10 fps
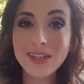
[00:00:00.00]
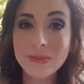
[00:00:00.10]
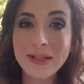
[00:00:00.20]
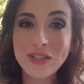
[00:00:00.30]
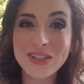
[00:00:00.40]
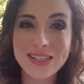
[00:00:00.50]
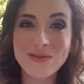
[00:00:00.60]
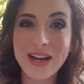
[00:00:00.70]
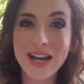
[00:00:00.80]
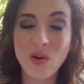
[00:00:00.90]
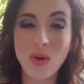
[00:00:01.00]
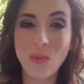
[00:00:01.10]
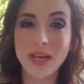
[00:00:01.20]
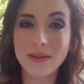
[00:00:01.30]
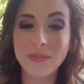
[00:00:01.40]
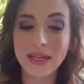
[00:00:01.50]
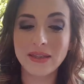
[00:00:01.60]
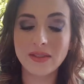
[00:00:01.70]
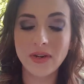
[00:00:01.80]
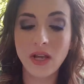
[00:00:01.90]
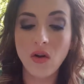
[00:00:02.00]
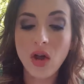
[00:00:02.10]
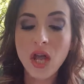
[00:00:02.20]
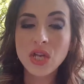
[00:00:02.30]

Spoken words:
It's peach season right now while I'm making this video.